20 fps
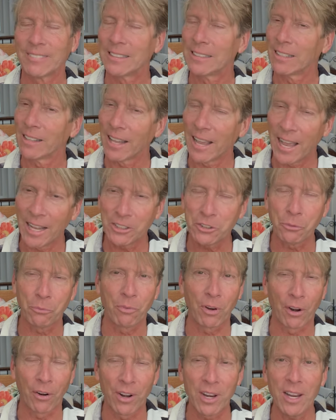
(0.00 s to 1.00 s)
That's
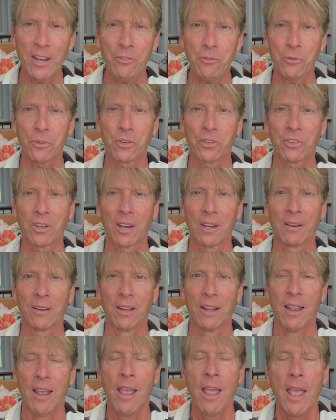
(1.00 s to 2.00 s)
very interesting.
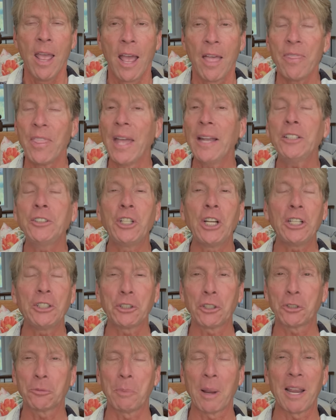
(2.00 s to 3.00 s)
And then
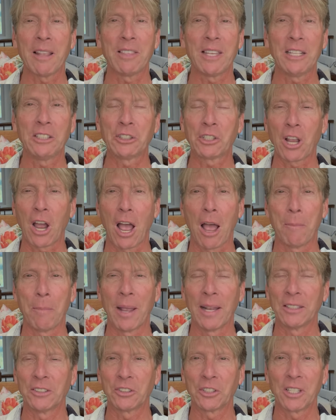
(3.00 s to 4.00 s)
Jesus made these
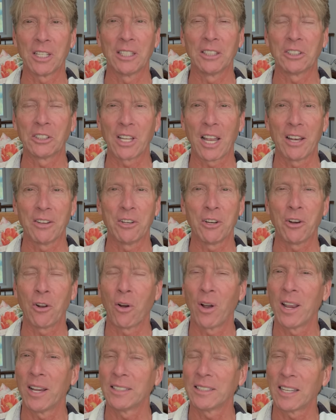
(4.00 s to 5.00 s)
comments and he said, You know,
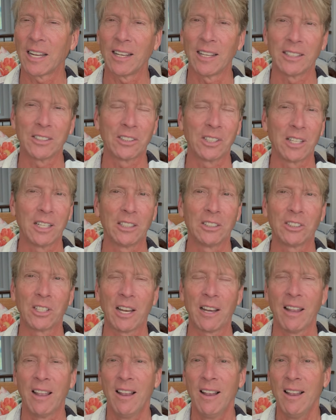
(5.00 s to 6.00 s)
he said, Listen, he
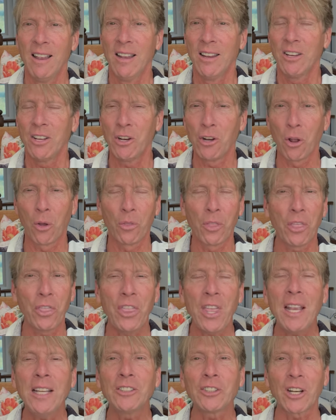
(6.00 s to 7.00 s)
said, You know, the
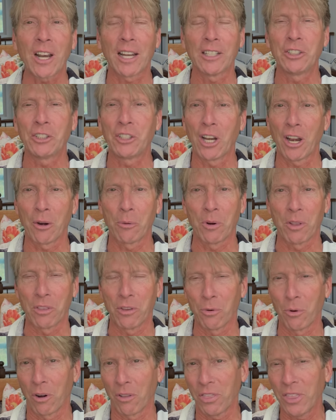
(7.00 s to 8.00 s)
things that I share with
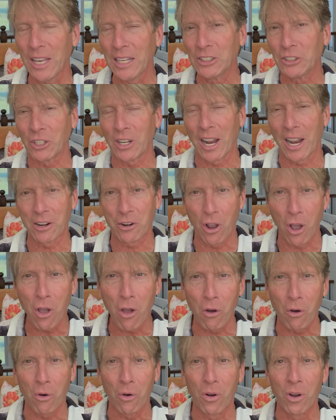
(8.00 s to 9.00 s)
you are things that I
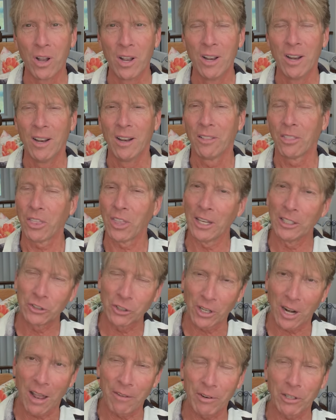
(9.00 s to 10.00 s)
know things
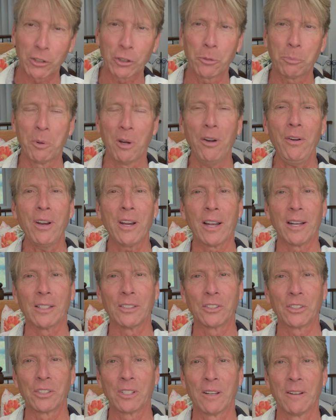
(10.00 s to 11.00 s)
that I've
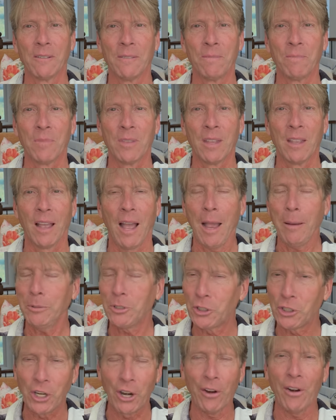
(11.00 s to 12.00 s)
experienced. I'm
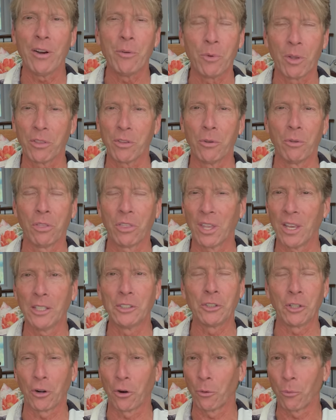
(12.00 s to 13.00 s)
sharing with you things
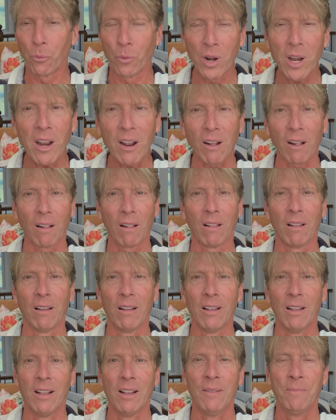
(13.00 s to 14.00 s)
that are real.
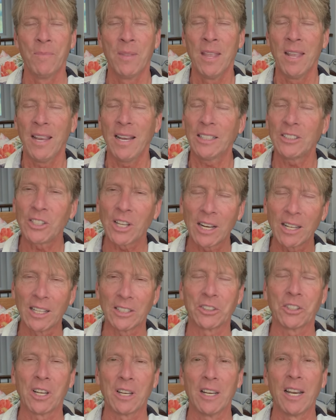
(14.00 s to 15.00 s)
He said,
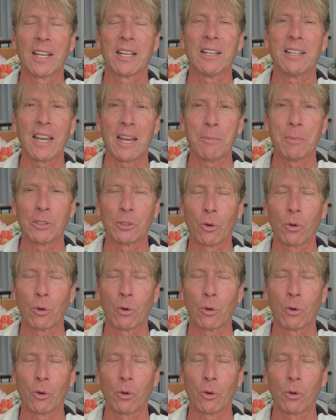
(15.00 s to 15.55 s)
Listen, Nicodemus,